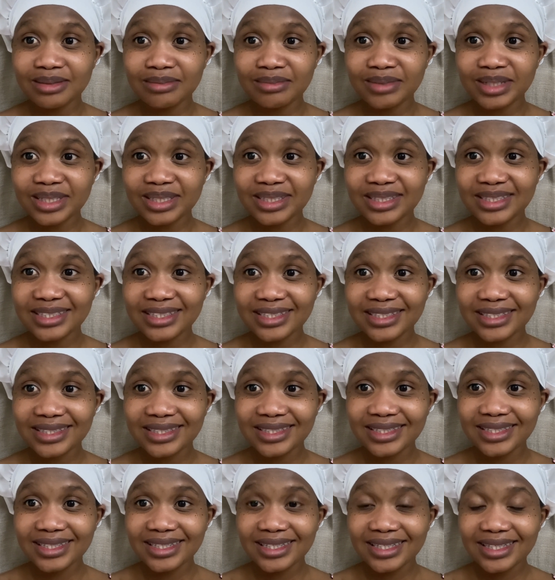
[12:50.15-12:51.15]
meds.
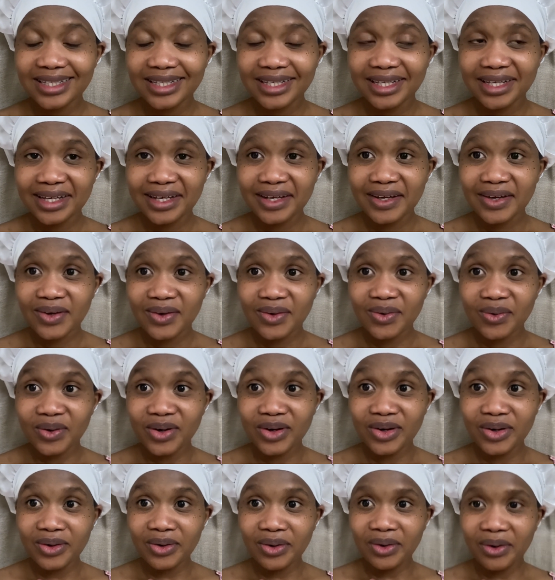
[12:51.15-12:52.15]

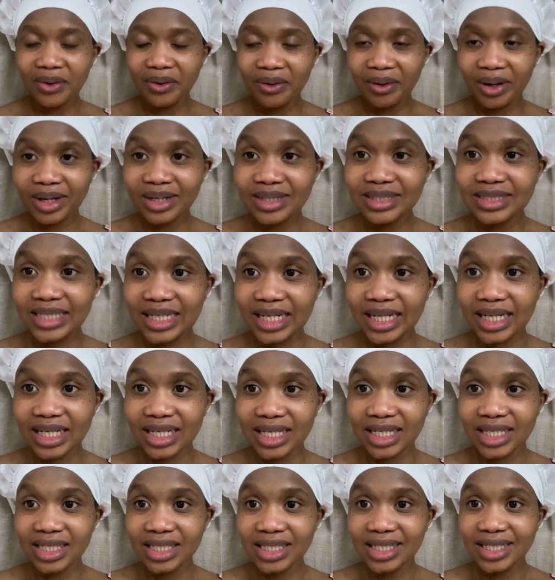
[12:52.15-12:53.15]
What a great
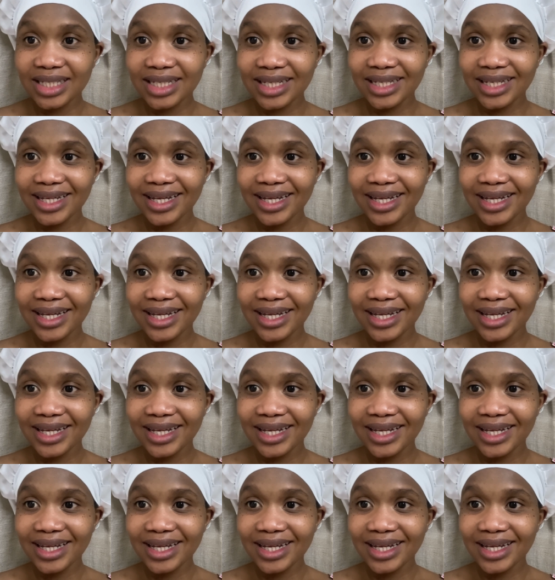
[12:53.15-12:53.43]
day.